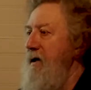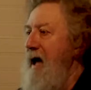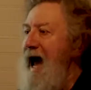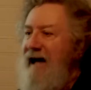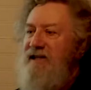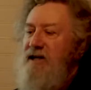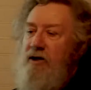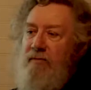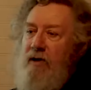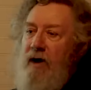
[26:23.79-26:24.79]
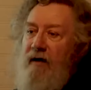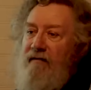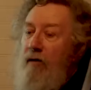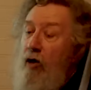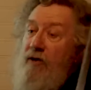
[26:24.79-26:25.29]
axiom
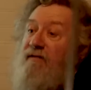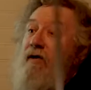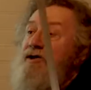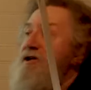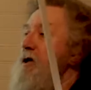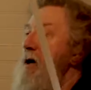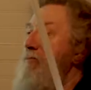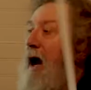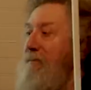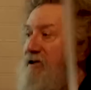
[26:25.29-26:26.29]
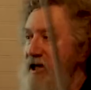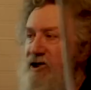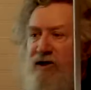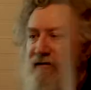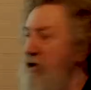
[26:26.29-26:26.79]
of, or the first proposition of